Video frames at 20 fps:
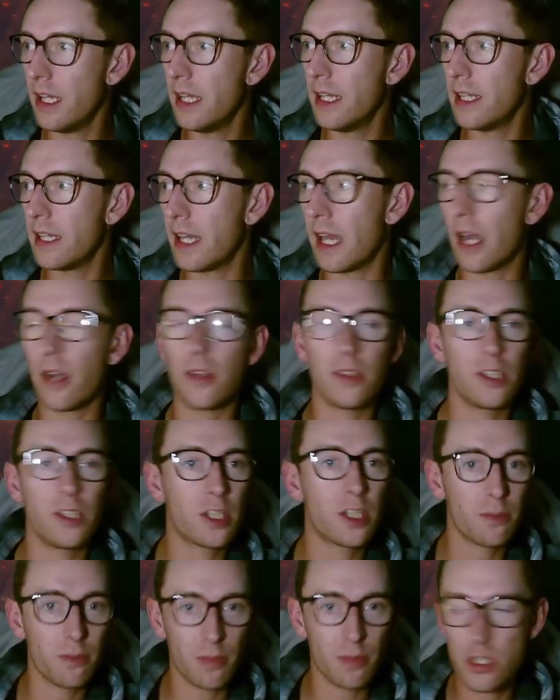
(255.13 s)
Now, you
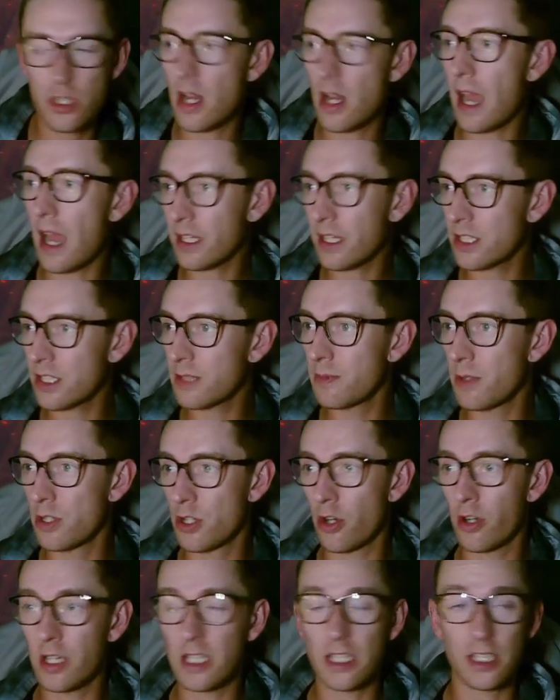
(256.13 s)
can access
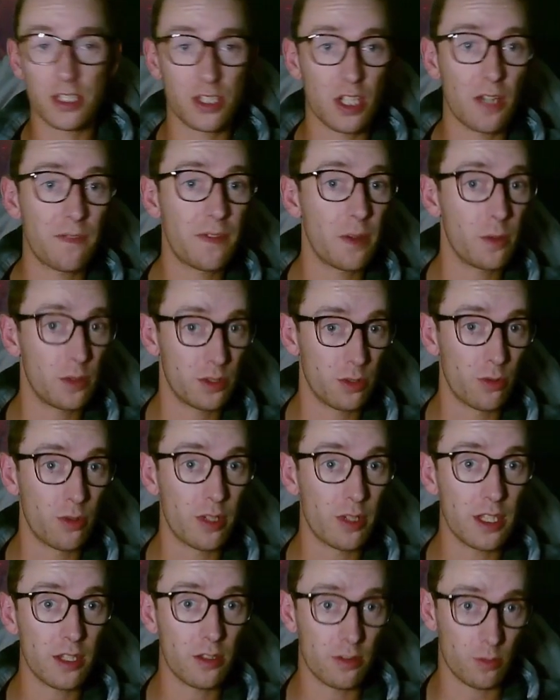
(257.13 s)
majority of the stuff that was already
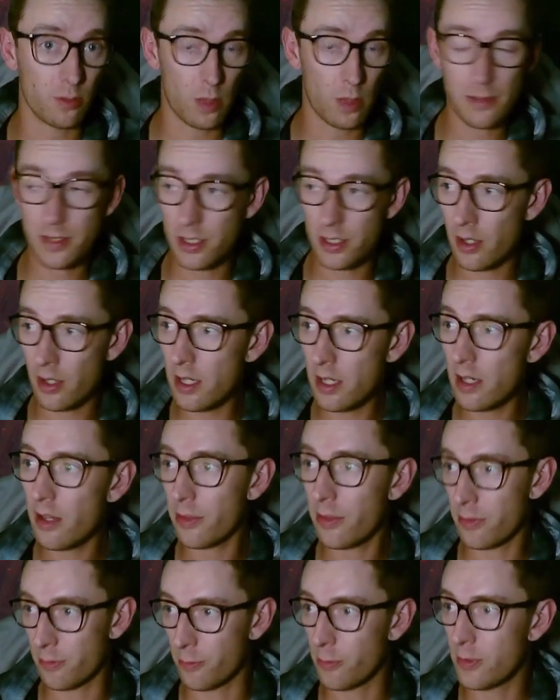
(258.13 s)
on the website
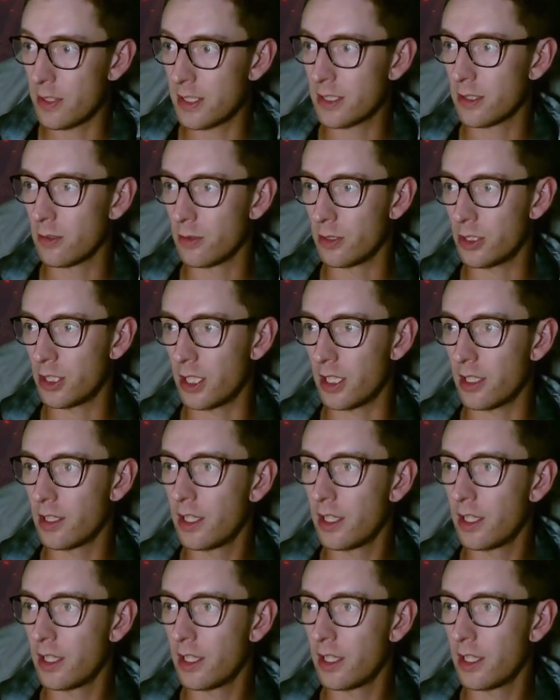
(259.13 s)
through this launcher.